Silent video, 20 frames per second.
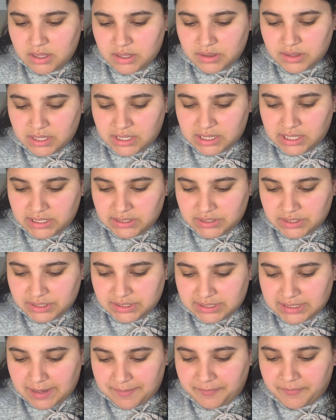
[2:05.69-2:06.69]
the cleanser
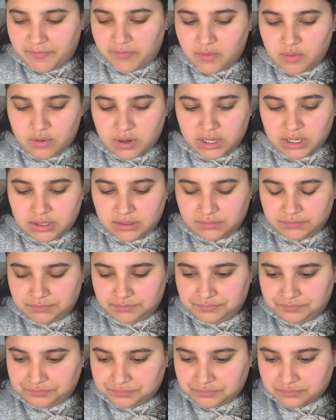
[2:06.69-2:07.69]
step 4,
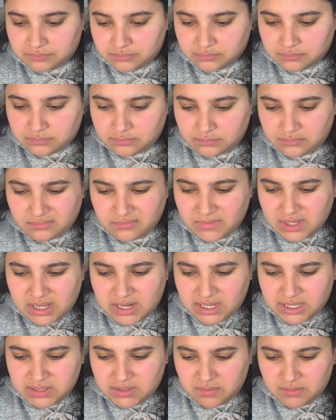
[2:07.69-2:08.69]
and
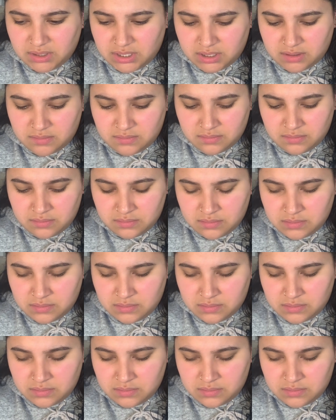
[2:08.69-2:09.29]
I don't know